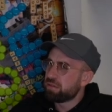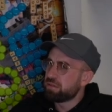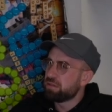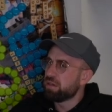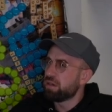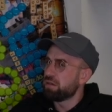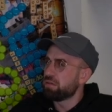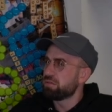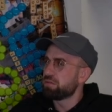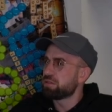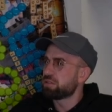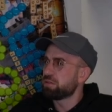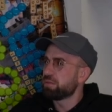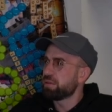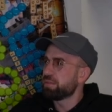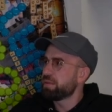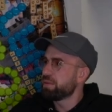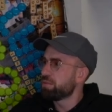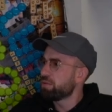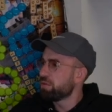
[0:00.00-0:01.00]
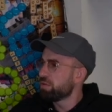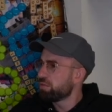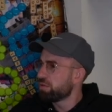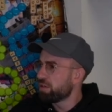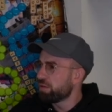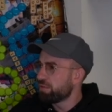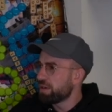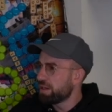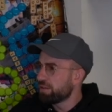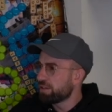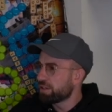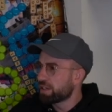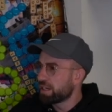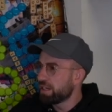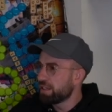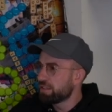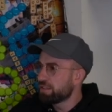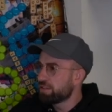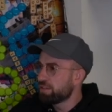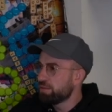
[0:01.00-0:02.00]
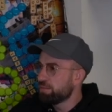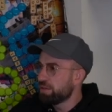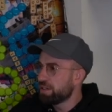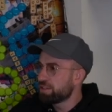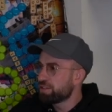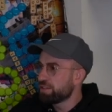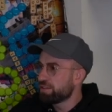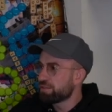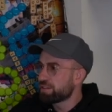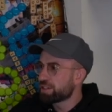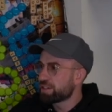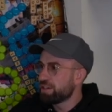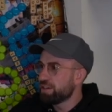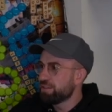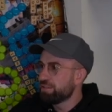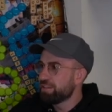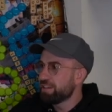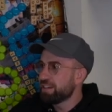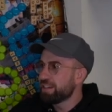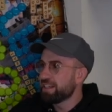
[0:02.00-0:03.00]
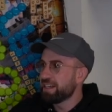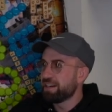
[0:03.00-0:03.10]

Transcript: No, so many people were around their kids too much over COVID,